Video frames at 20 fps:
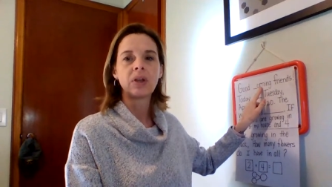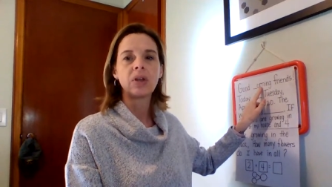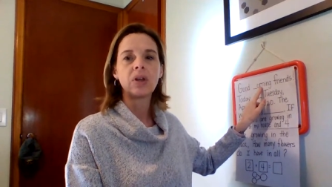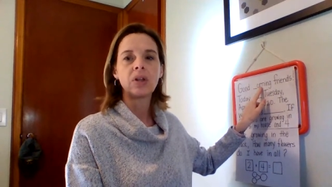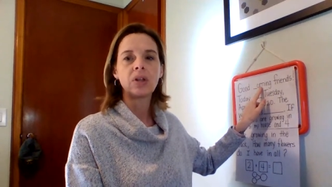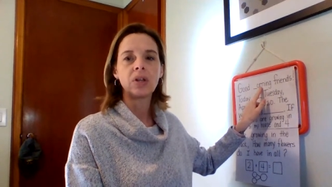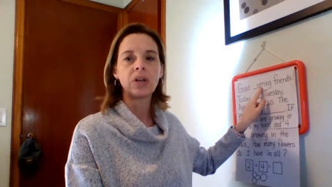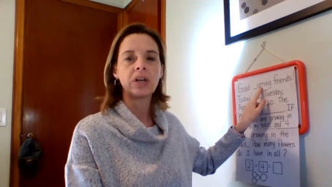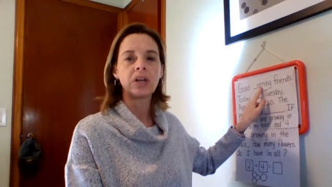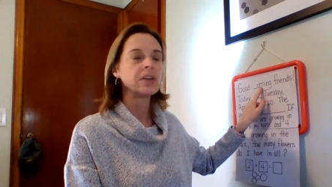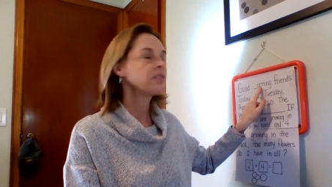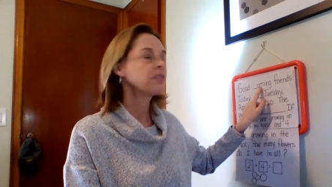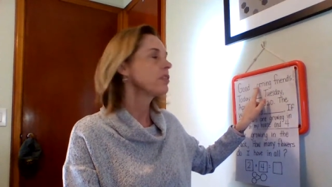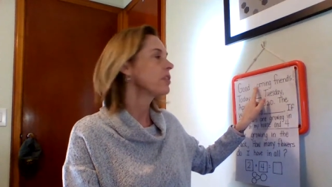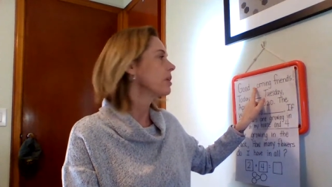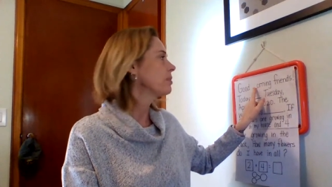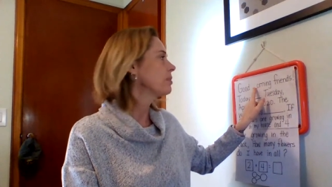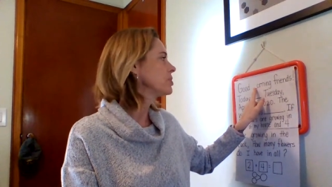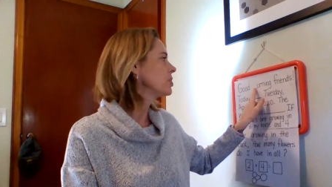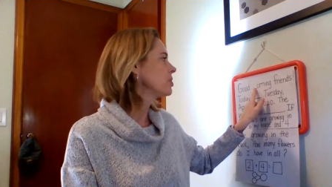Looking for
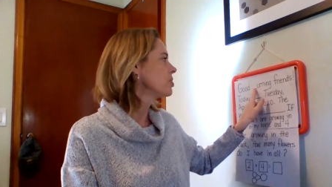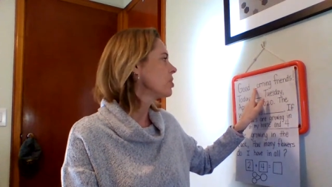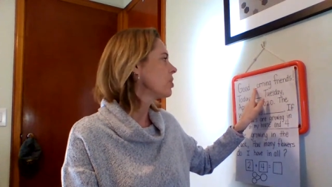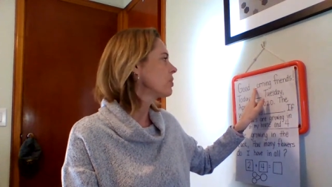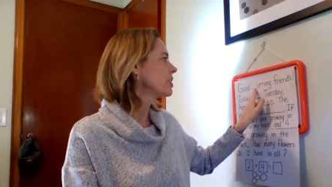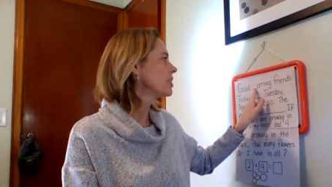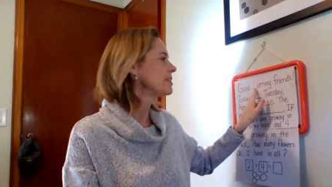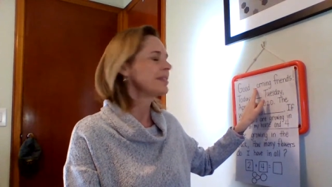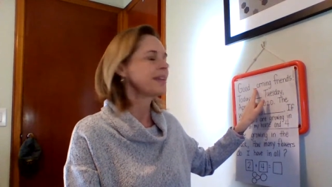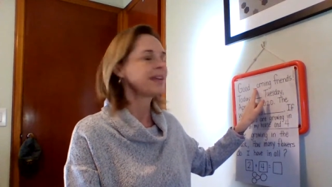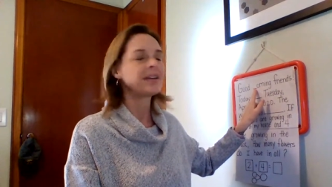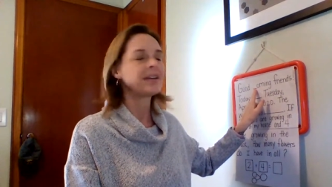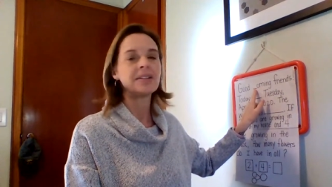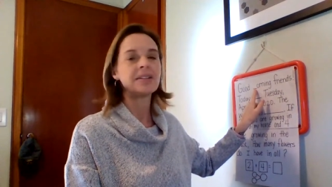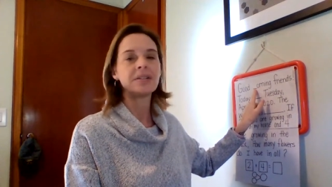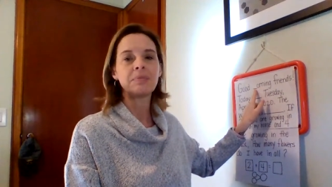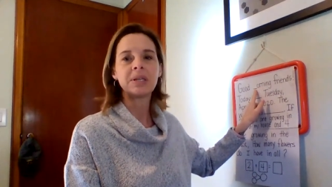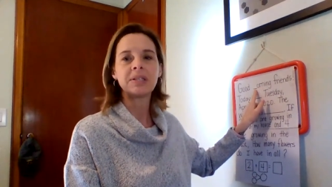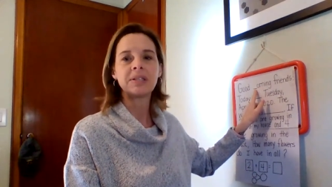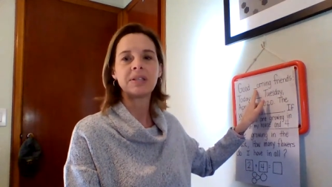them to notice that it's
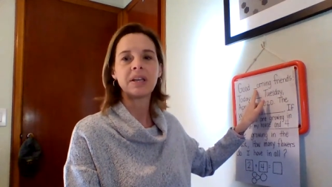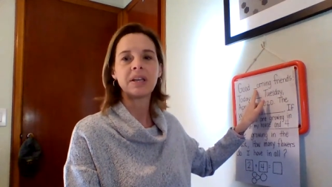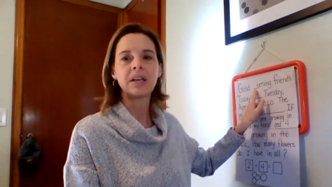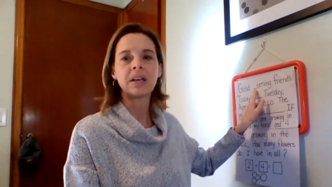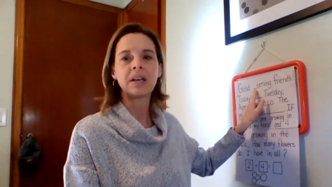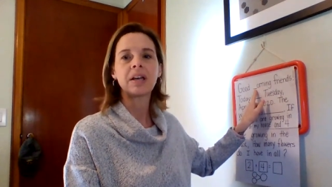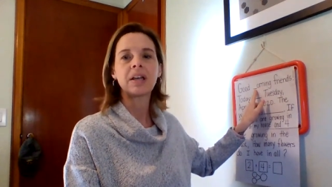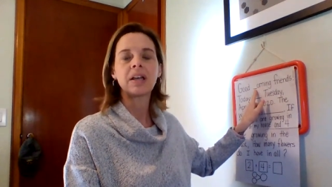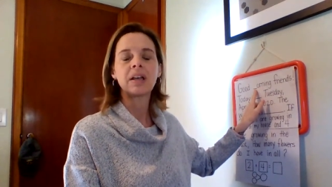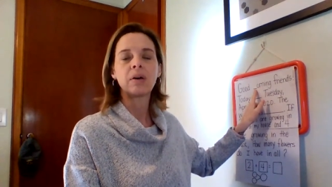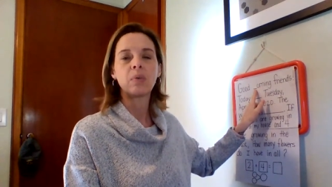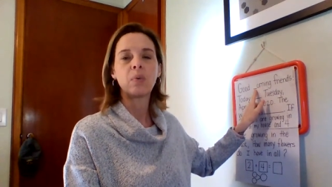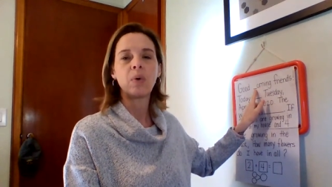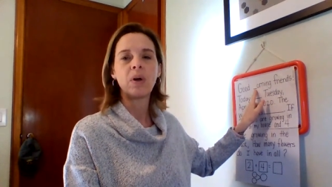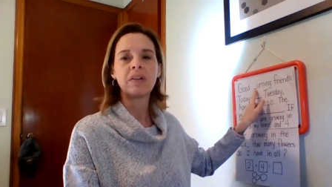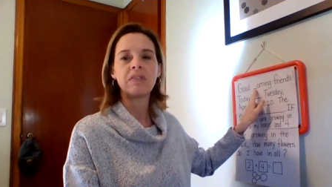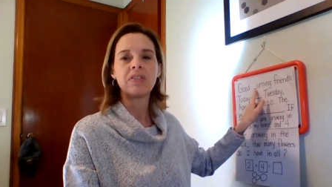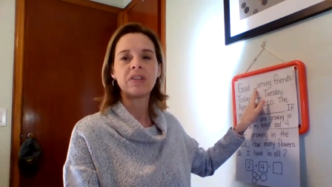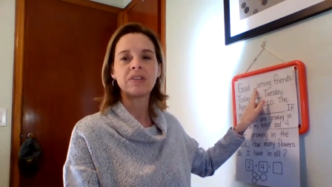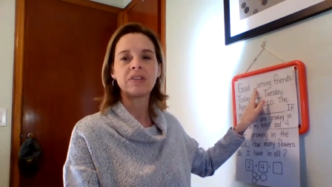missing one
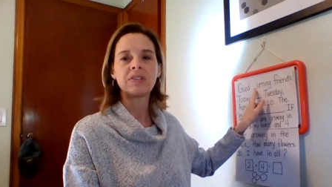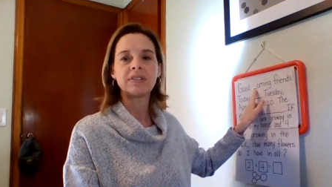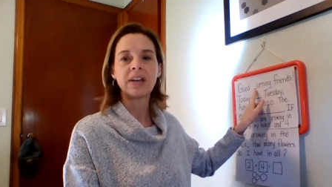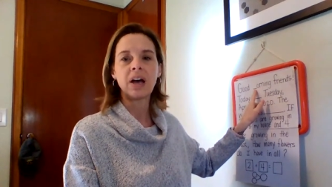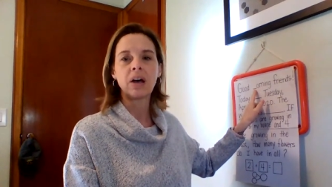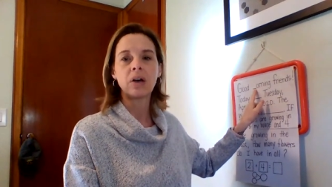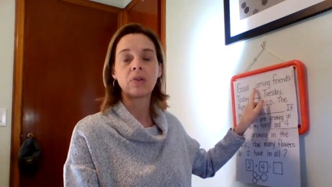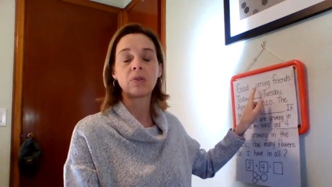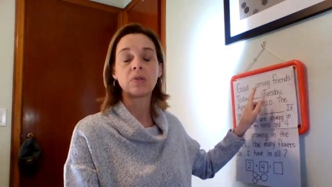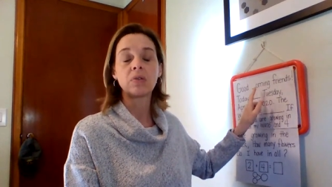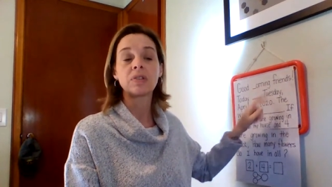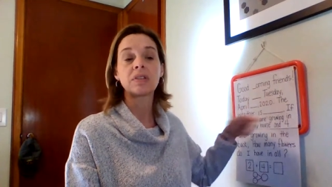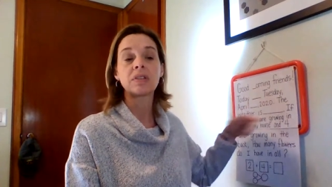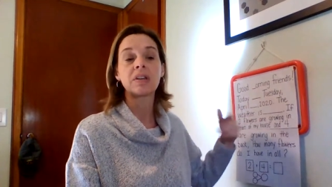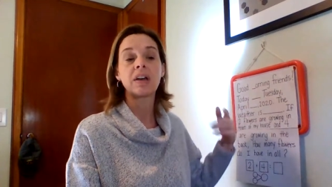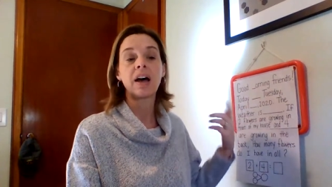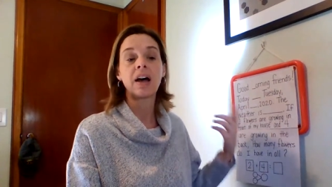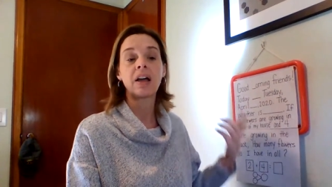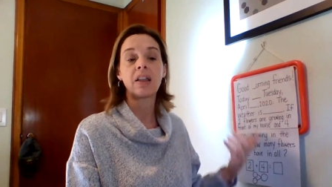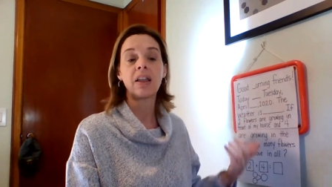of the sounds.
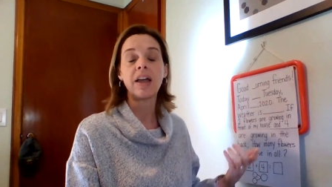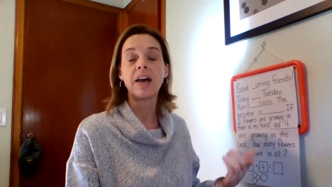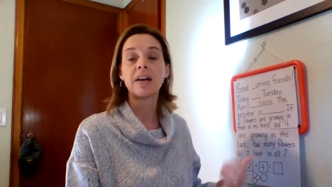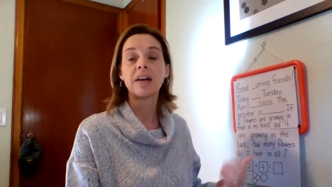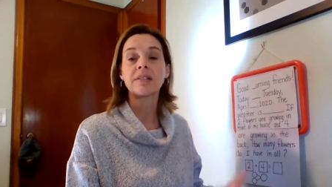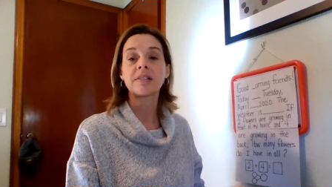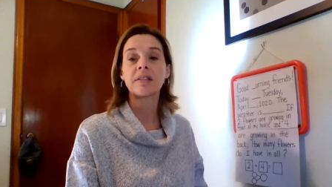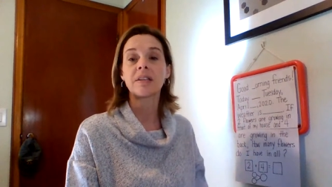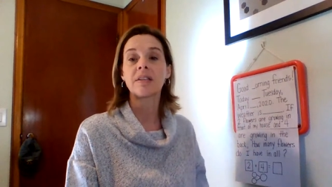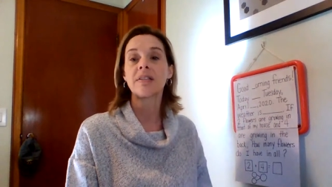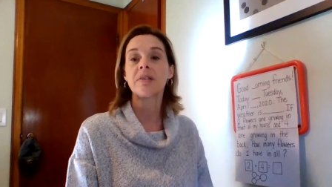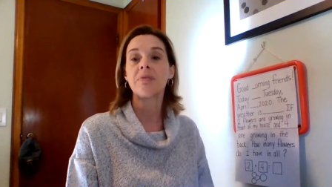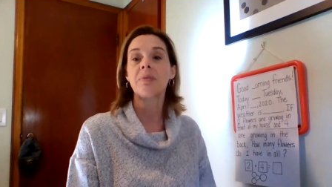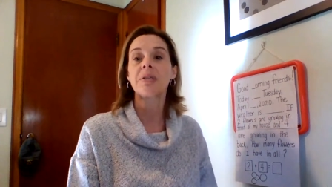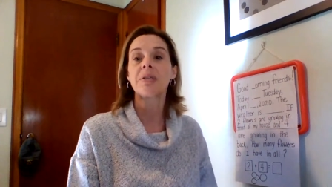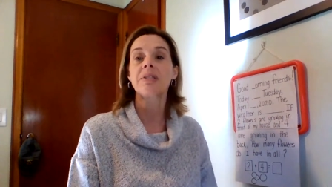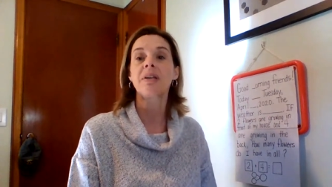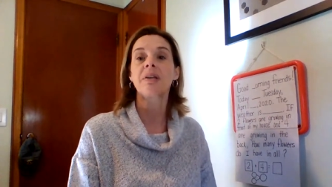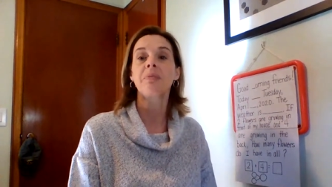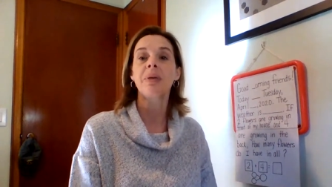I'll ask, is it
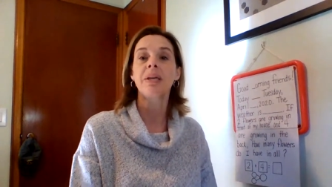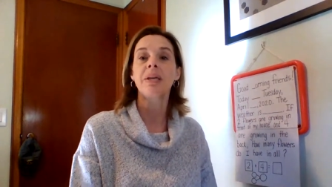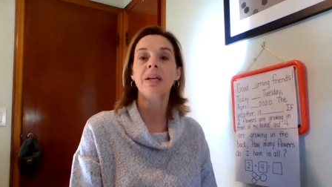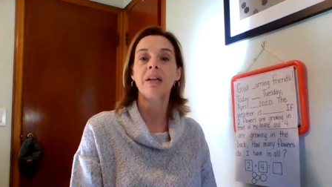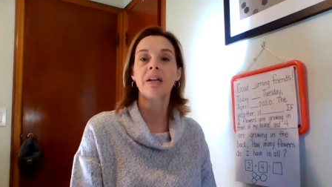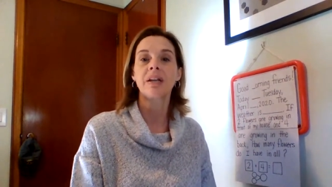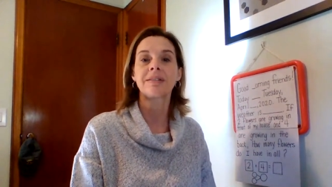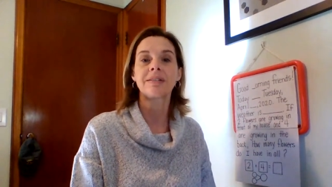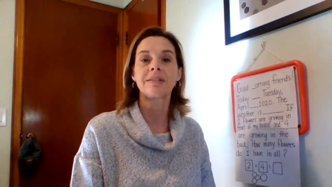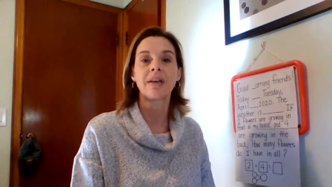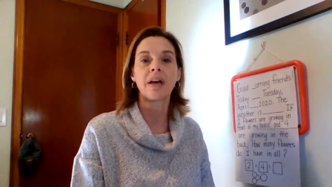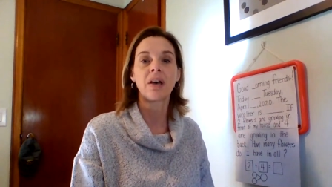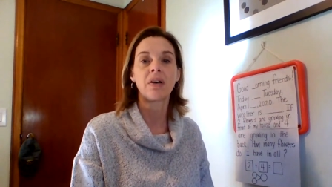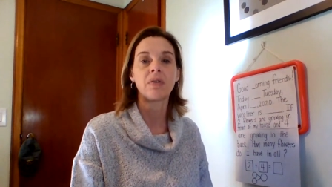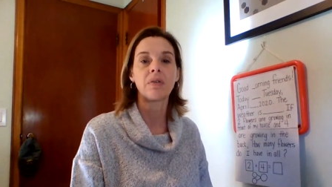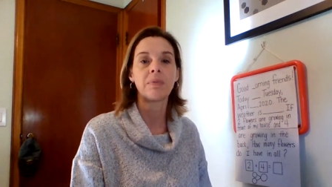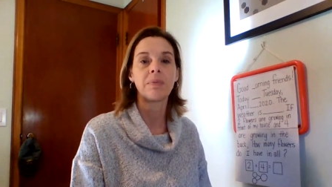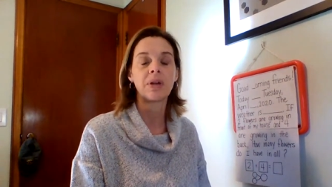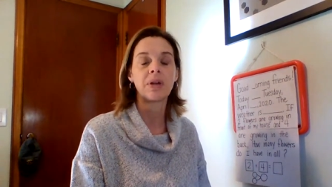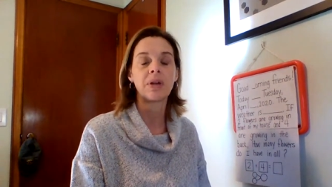missing beginning
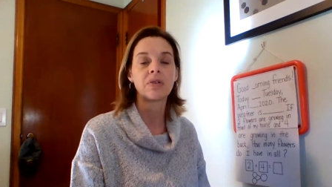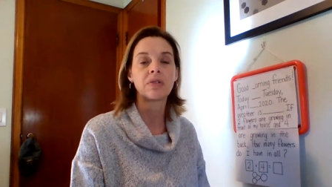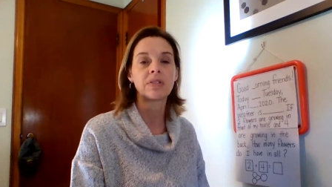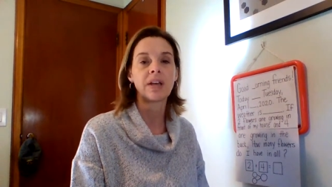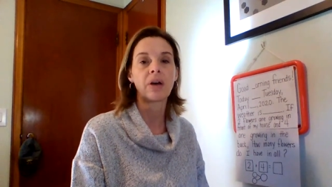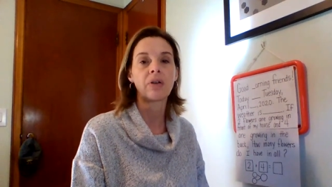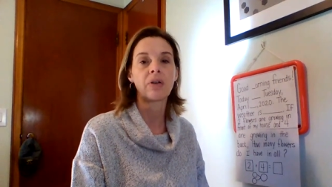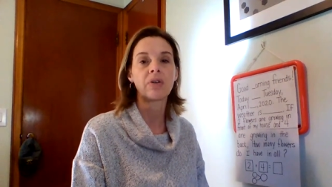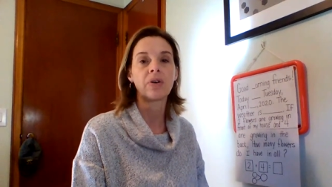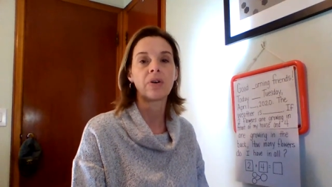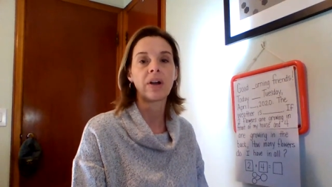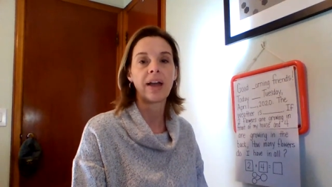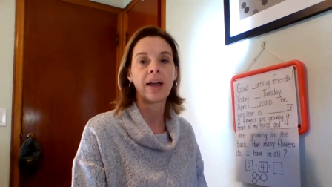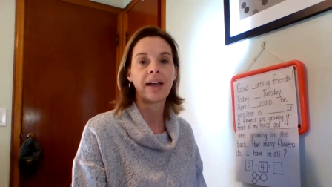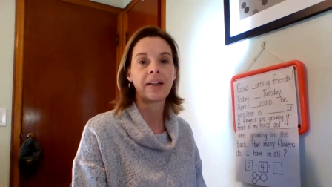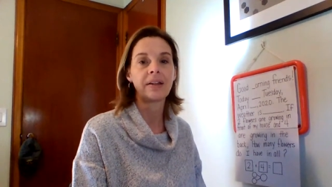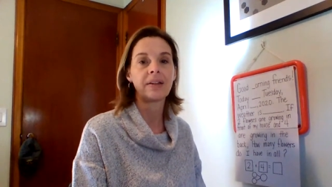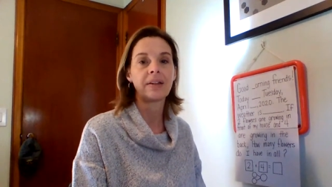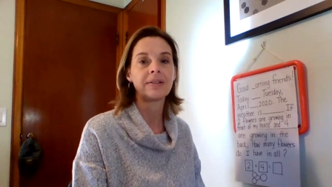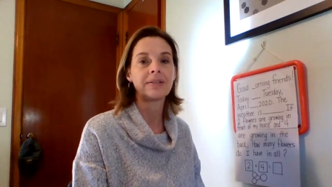sound, middle sound, or
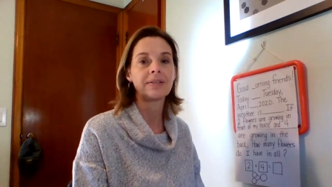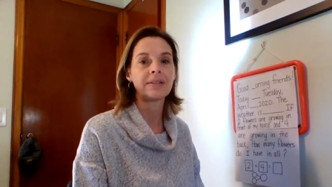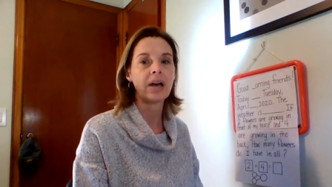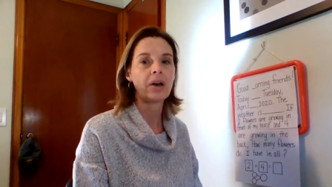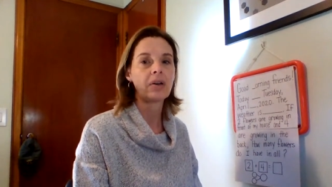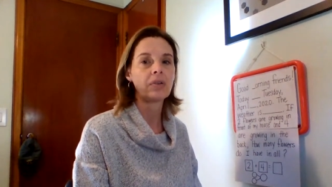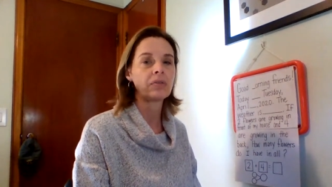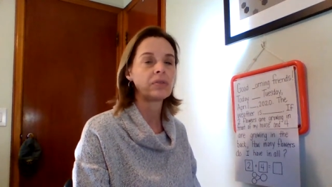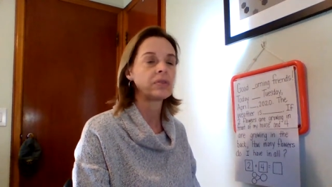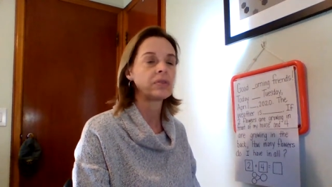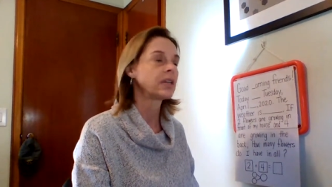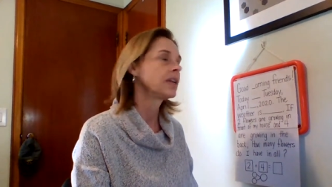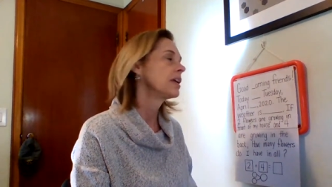end sound?